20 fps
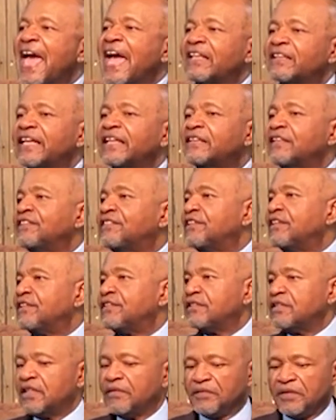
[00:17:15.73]
act like they're
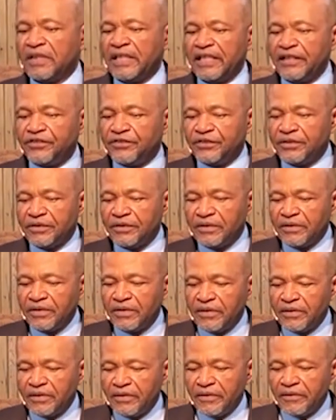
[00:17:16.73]
citizens of the nation.
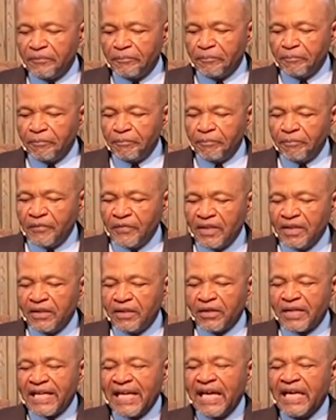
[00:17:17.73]

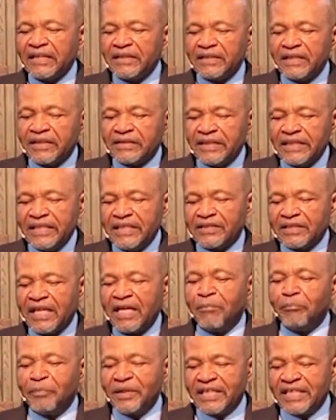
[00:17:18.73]
Their conduct is
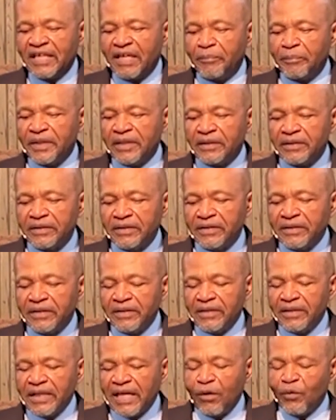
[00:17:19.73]
unbecoming.
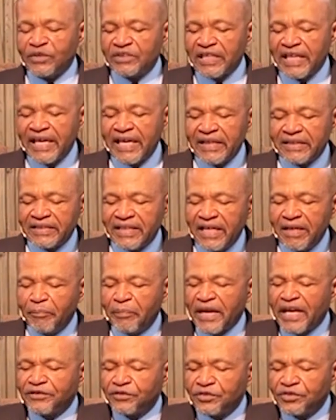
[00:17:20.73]
I wish I had time,
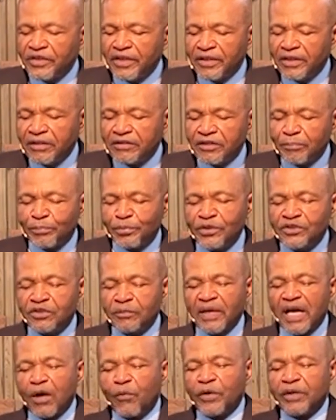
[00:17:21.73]
Pastor Shannon, to preach
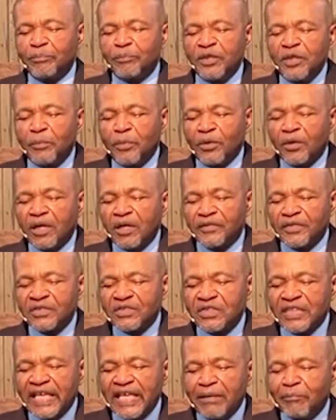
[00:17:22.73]
about when people are the
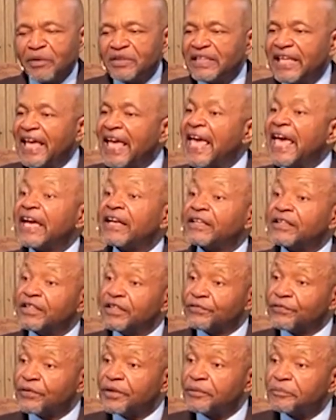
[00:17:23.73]
same, but they act
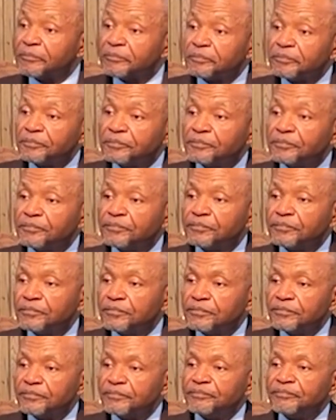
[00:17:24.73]
different.
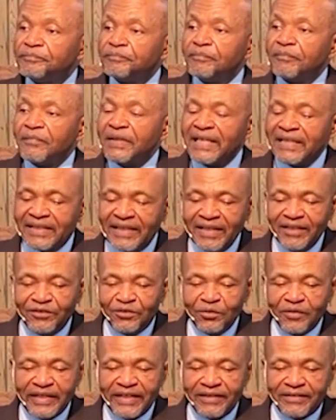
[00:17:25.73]
I can't
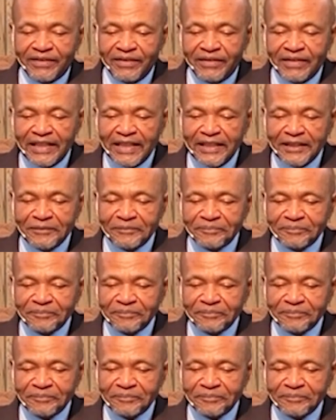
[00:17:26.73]
do that today.